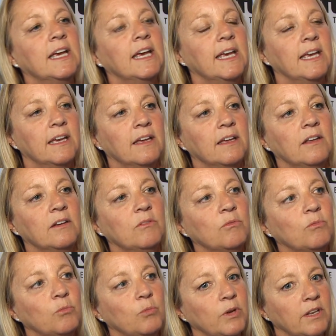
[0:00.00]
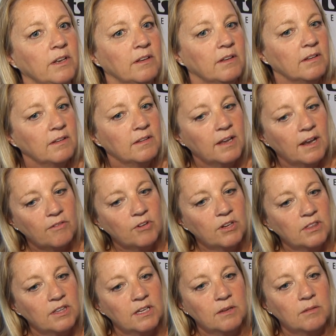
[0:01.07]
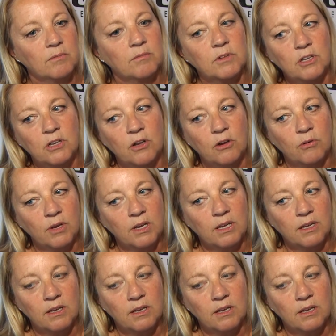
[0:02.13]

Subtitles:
And when everything, you know,